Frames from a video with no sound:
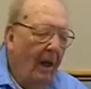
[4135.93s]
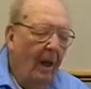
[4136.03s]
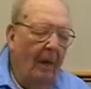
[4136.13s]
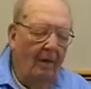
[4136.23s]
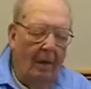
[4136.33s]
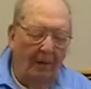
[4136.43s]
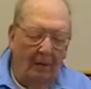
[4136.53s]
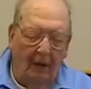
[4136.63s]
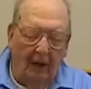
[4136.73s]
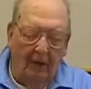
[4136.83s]
I, I'm
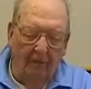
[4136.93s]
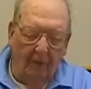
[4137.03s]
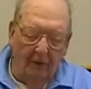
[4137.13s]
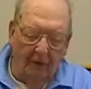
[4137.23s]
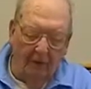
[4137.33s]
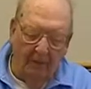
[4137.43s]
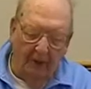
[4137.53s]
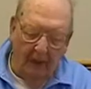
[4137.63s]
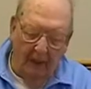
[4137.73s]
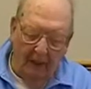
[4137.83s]
looking for
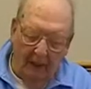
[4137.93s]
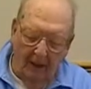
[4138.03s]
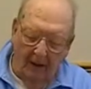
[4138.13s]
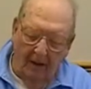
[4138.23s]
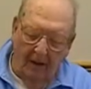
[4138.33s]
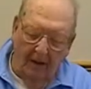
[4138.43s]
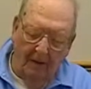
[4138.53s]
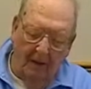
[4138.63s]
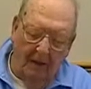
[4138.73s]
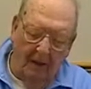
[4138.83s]
something in here, and I
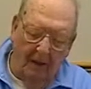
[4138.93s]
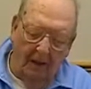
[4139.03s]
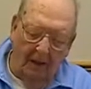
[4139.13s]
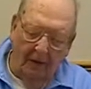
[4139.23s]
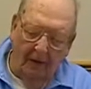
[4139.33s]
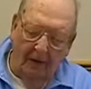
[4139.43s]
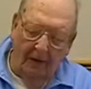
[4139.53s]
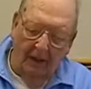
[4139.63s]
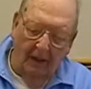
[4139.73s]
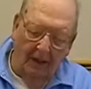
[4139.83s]
think I can
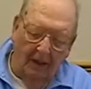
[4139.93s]
find it.